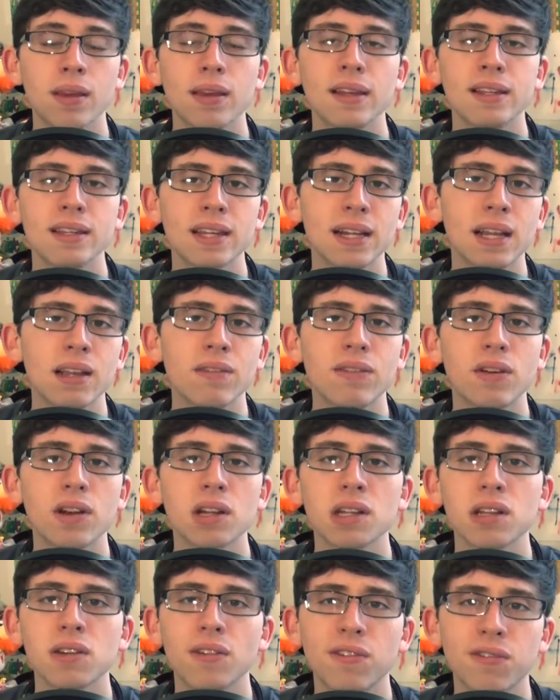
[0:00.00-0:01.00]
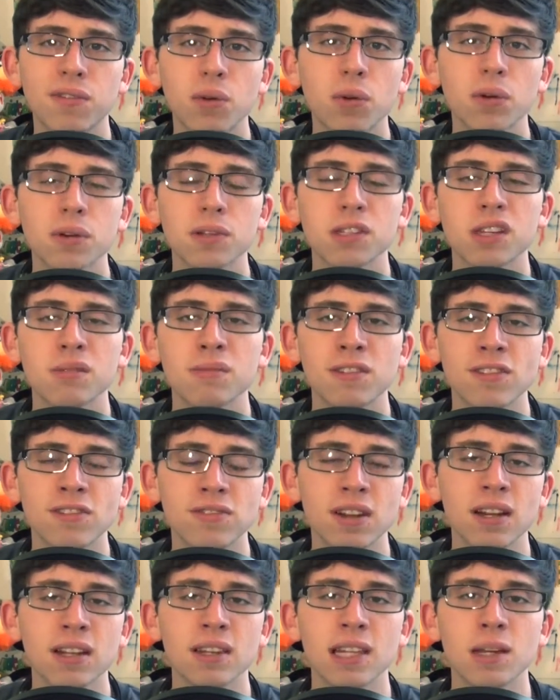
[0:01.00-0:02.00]
is inadvertently forced to be
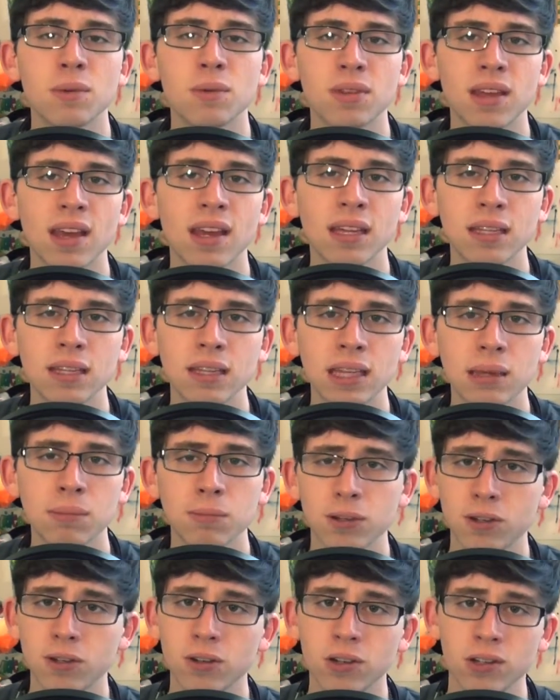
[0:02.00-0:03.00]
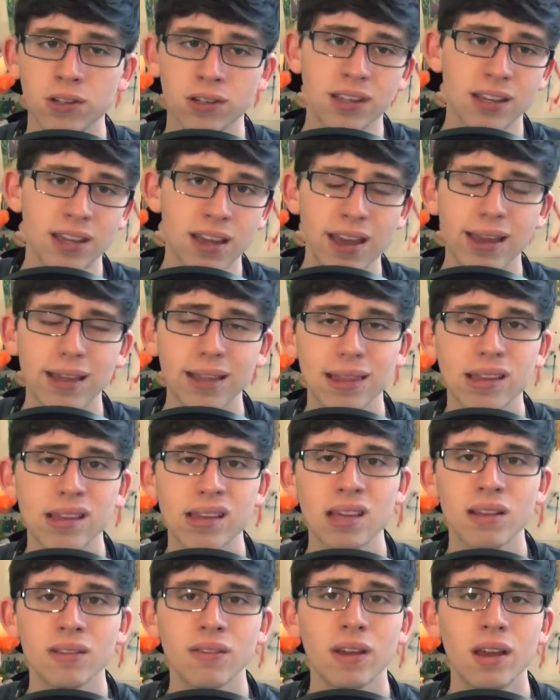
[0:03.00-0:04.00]
friendly with Ed Gein because it can't
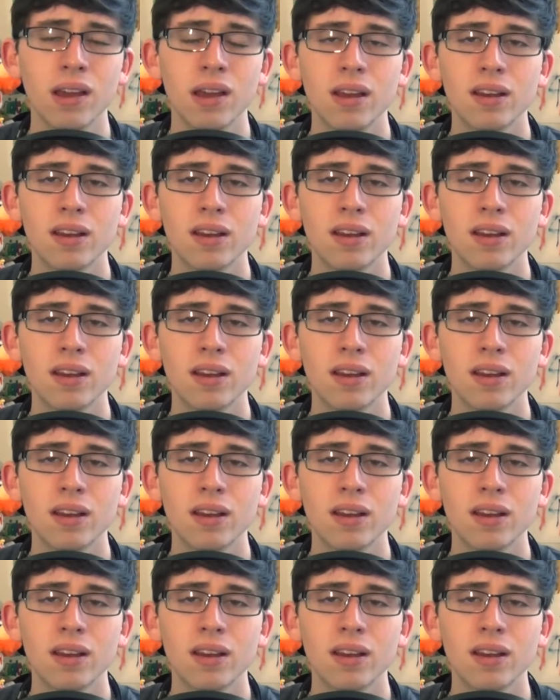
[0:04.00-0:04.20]
leave.